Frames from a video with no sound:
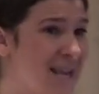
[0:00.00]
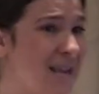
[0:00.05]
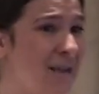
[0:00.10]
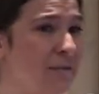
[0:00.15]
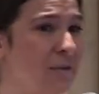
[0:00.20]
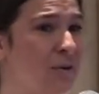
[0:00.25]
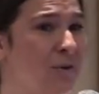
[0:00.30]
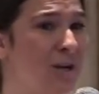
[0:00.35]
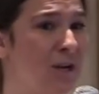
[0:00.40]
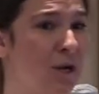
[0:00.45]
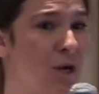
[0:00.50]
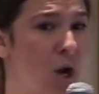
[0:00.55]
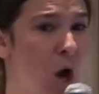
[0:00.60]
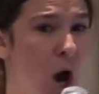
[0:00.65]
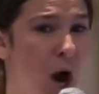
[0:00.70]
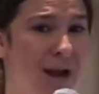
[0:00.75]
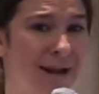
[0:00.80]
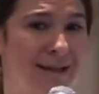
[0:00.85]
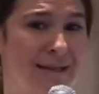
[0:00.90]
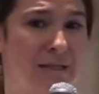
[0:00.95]
if you did
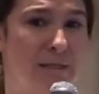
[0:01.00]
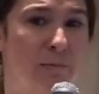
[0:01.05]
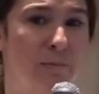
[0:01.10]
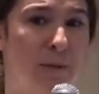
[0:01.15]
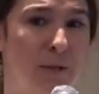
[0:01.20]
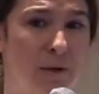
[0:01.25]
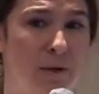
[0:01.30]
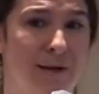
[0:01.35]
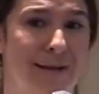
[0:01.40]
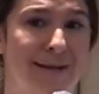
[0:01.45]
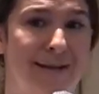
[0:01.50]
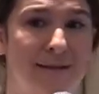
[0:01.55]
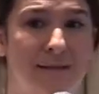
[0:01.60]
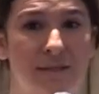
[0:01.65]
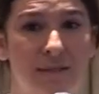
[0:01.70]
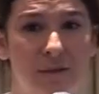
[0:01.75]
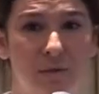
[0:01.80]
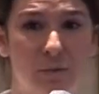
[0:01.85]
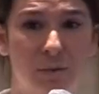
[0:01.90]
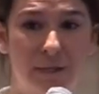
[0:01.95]
not
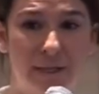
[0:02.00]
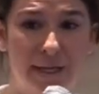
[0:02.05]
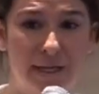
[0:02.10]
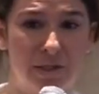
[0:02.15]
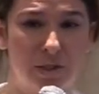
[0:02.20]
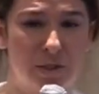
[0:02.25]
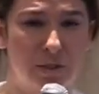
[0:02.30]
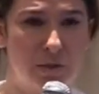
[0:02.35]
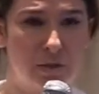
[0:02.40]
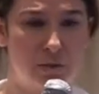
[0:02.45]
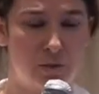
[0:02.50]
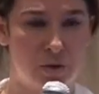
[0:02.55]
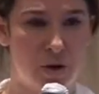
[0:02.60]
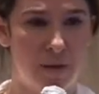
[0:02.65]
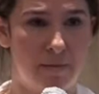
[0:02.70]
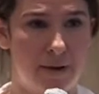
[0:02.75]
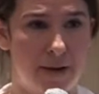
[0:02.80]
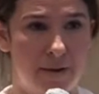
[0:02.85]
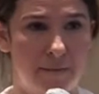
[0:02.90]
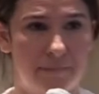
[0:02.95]
experience relational
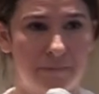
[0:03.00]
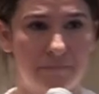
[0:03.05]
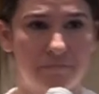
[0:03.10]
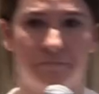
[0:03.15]
trauma.